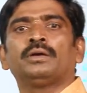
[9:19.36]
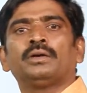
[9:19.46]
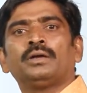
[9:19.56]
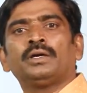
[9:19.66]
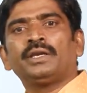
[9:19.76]

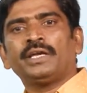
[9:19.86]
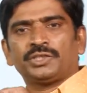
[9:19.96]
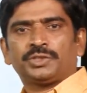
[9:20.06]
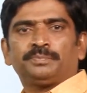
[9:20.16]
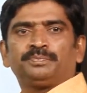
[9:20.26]
Next,
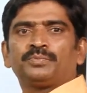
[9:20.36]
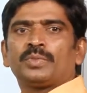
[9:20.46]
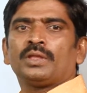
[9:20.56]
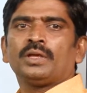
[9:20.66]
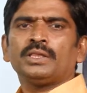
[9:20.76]

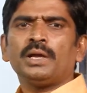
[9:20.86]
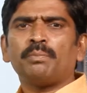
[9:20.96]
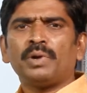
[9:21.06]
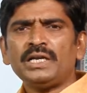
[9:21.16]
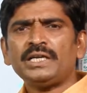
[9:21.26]
the
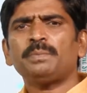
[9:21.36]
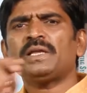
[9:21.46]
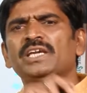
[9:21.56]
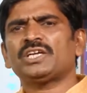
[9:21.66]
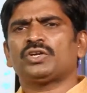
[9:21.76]

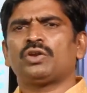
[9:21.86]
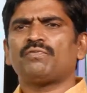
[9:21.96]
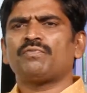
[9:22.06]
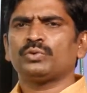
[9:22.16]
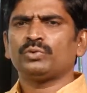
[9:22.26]
multiplication of two
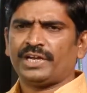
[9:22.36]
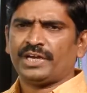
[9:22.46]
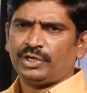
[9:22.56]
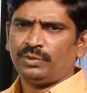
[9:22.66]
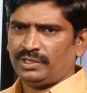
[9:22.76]
negative
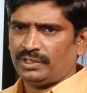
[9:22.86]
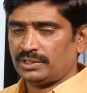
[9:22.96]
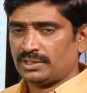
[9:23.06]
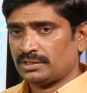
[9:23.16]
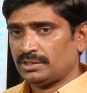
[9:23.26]
integers.
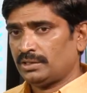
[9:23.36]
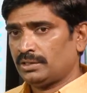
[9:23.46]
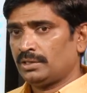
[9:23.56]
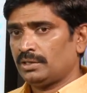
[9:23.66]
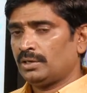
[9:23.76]

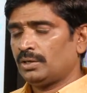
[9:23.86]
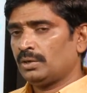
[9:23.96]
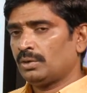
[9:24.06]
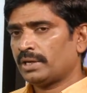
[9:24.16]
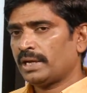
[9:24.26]
Okay,
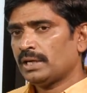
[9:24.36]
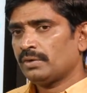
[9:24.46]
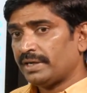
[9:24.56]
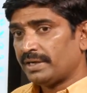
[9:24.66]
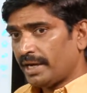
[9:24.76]
we
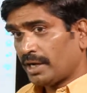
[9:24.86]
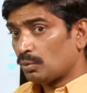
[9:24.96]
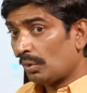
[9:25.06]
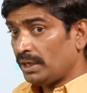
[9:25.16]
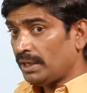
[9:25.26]
take
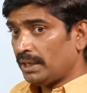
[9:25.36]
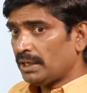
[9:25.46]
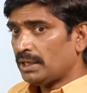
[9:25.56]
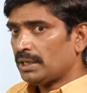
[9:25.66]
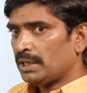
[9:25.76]
only
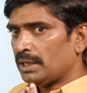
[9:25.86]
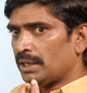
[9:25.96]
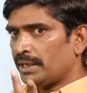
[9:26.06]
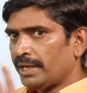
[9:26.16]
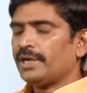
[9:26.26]

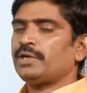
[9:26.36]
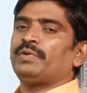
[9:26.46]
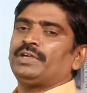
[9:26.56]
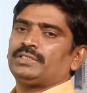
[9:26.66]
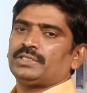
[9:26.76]
negative
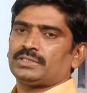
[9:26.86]
integers.